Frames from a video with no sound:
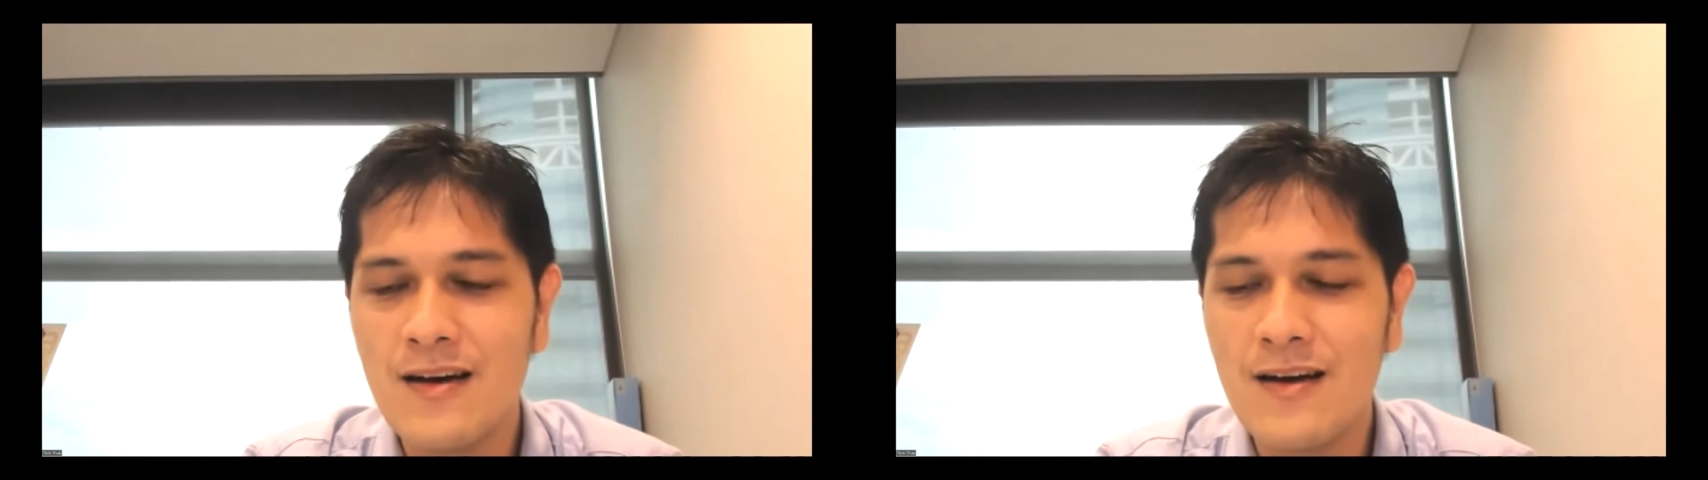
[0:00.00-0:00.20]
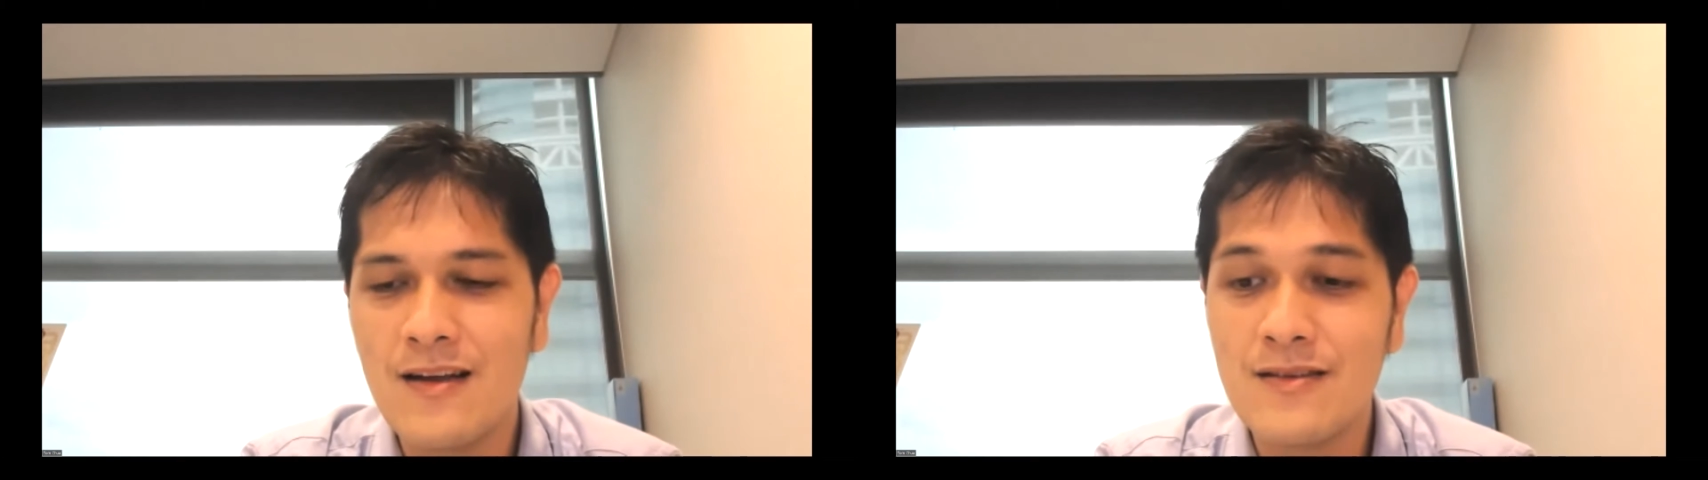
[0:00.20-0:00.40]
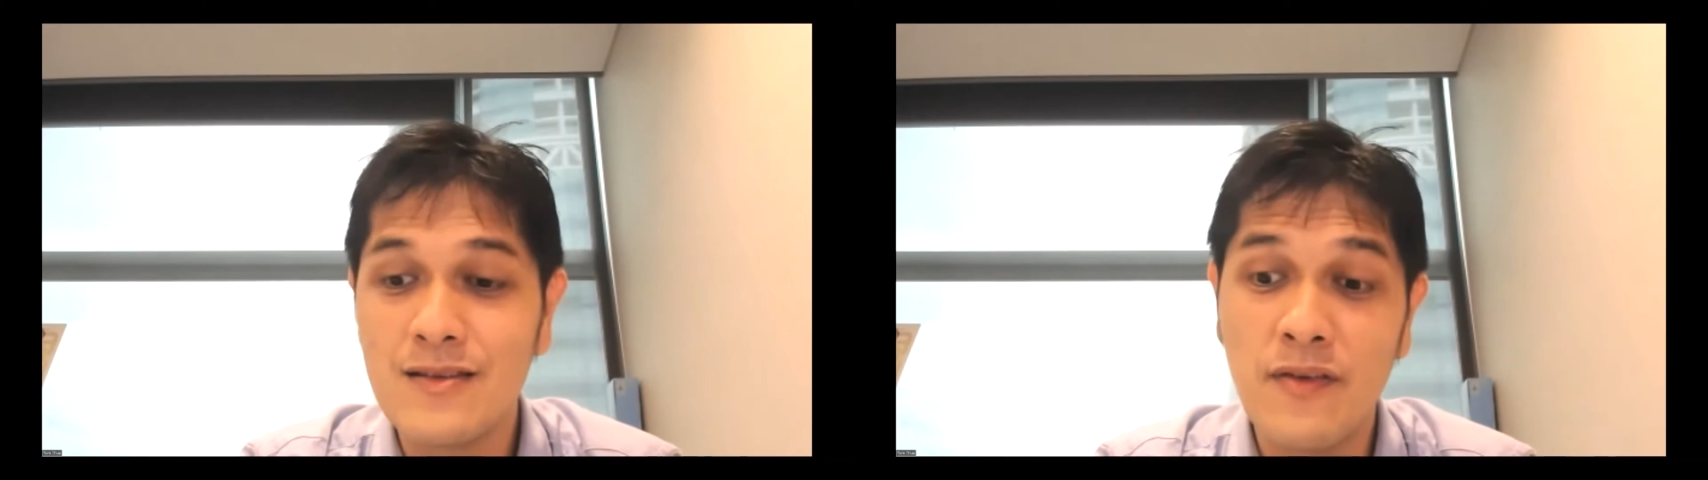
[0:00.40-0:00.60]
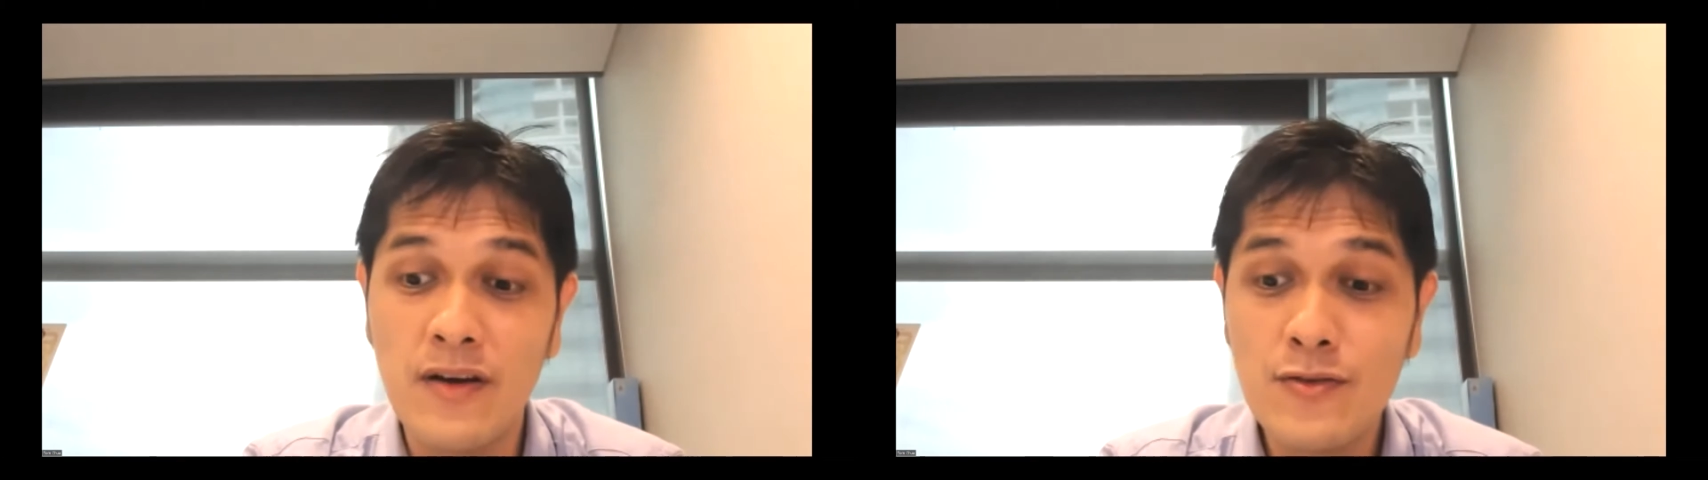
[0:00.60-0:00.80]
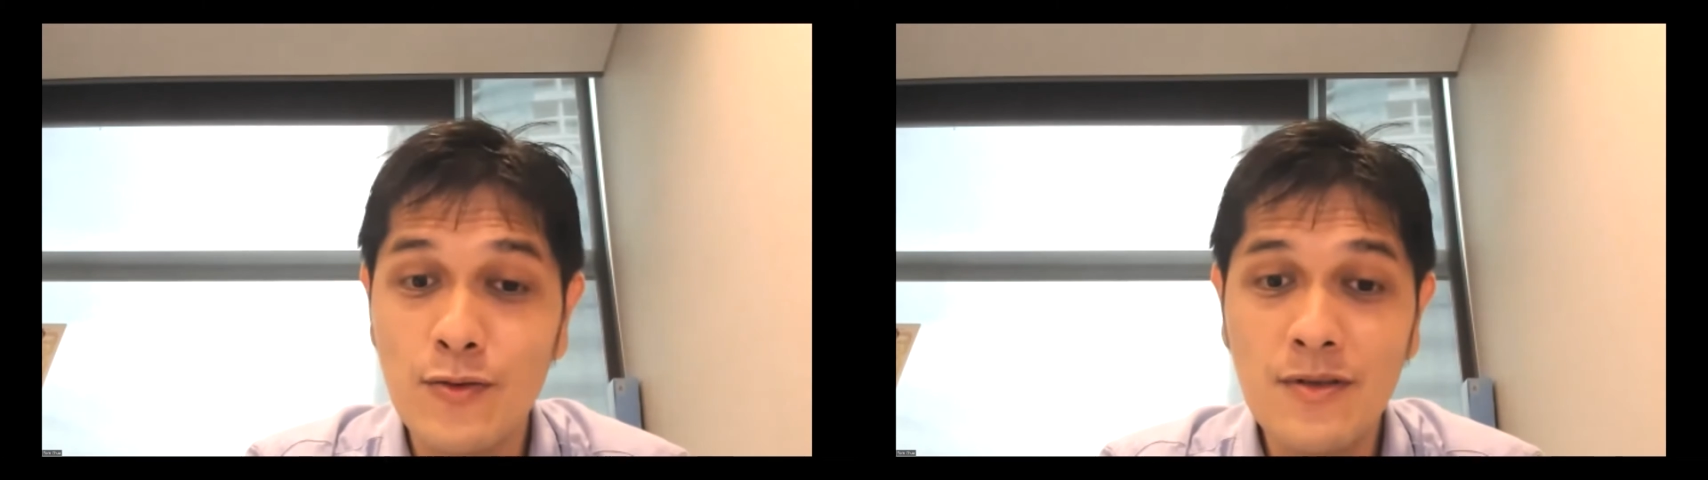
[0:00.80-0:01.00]
And it's
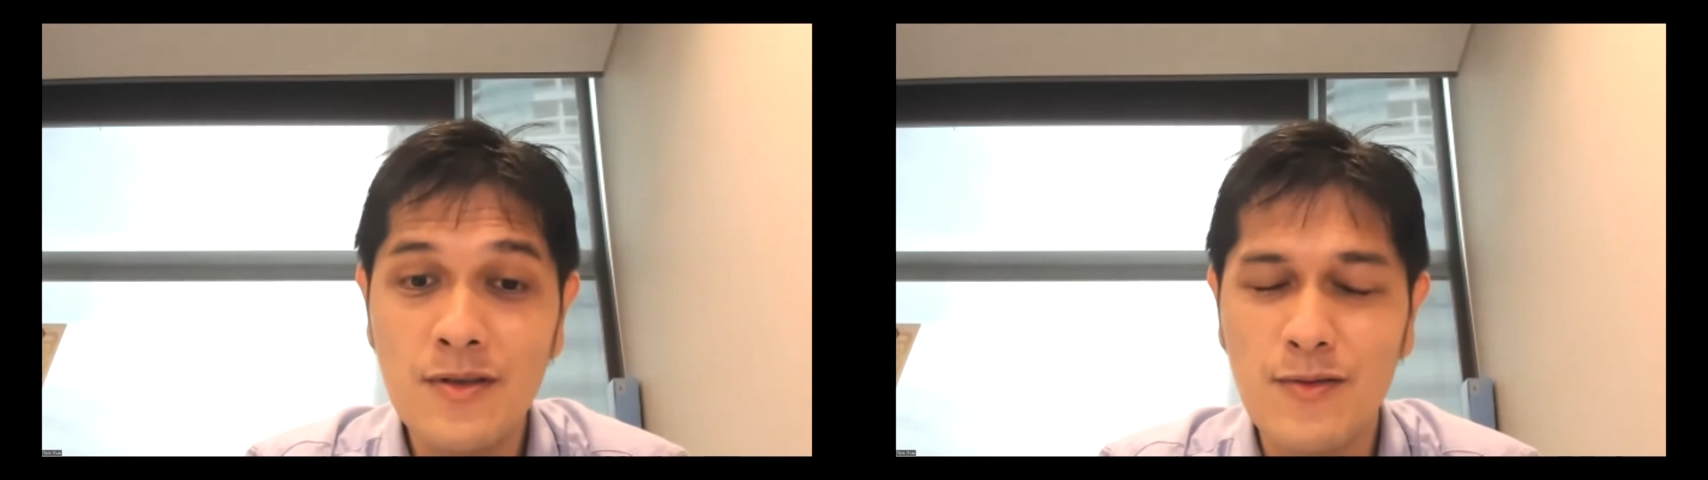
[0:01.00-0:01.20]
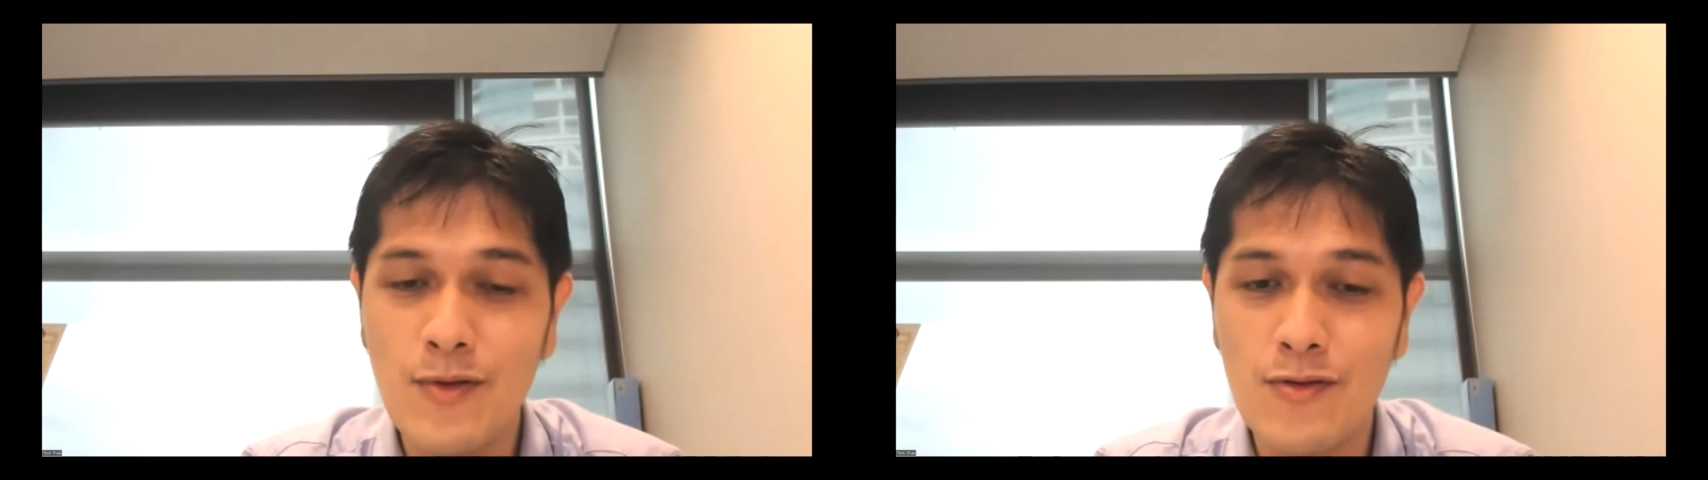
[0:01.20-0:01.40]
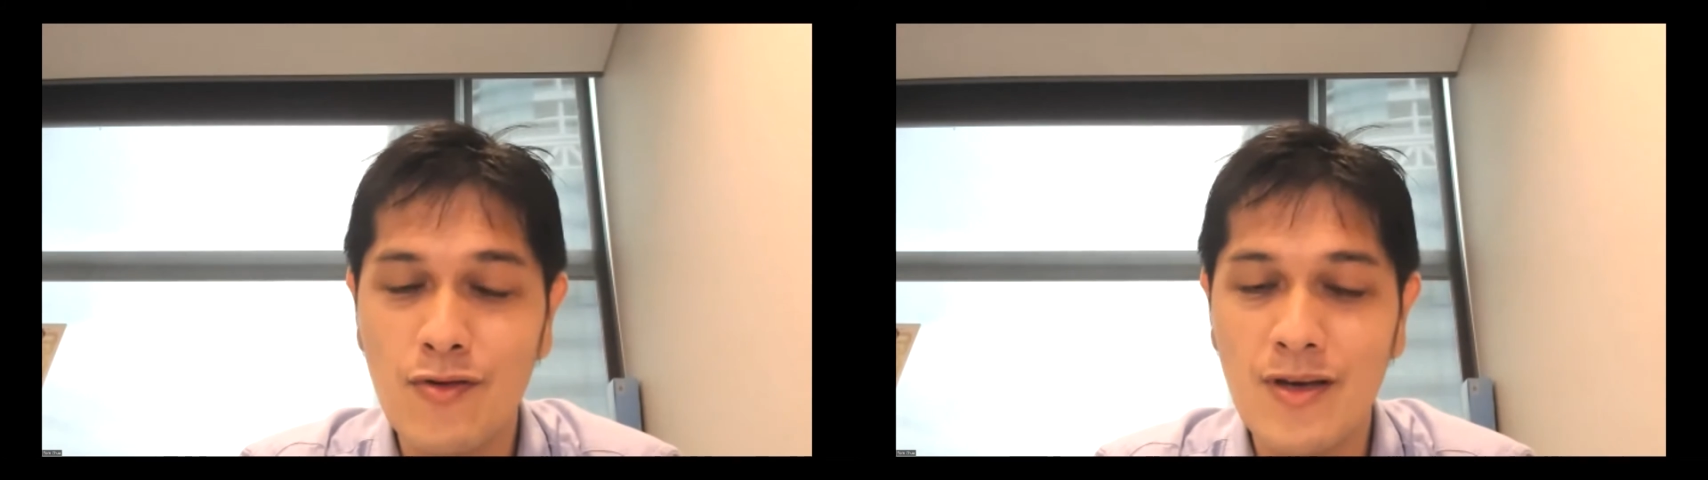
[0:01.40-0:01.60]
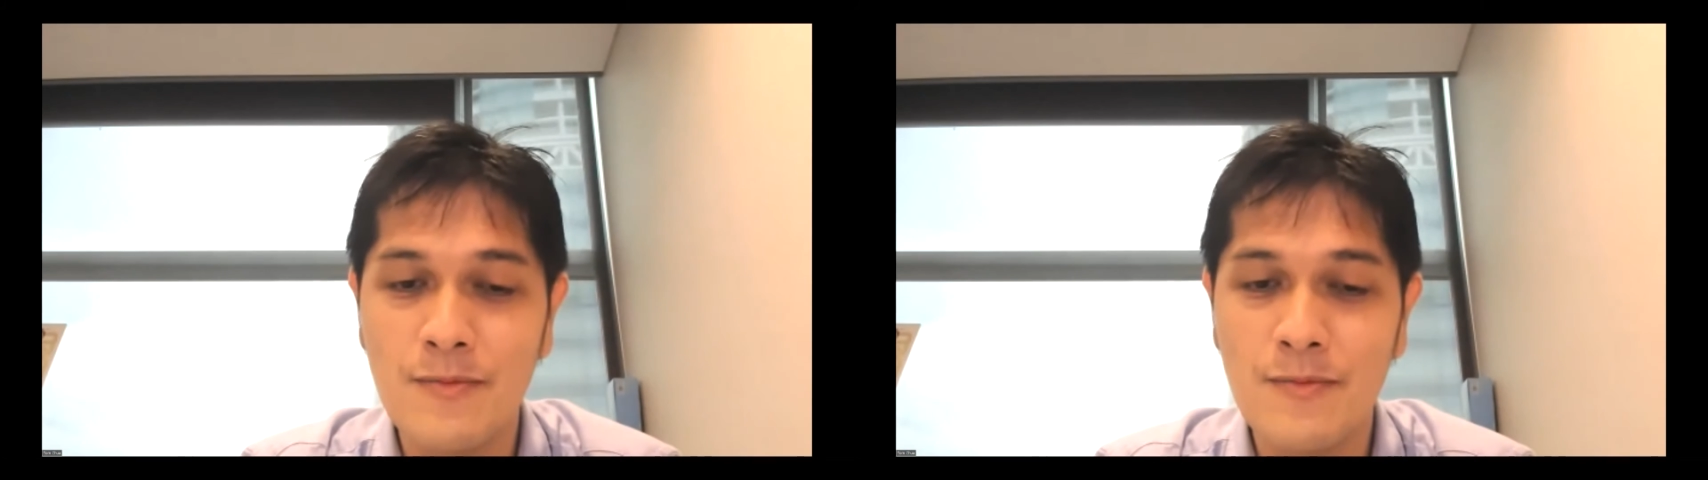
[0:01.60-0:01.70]
very soon. We're talking